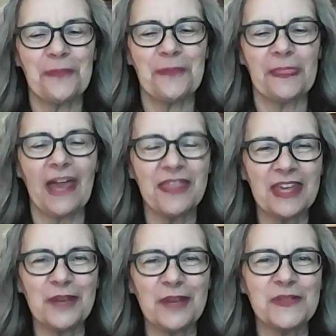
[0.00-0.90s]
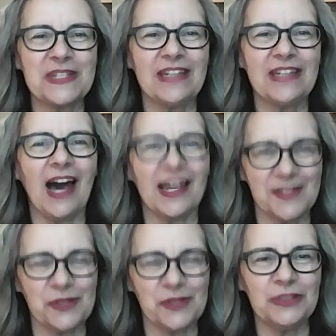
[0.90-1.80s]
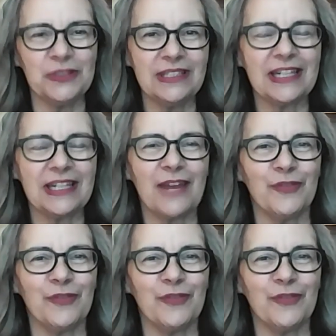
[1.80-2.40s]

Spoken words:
I think it was in high school that I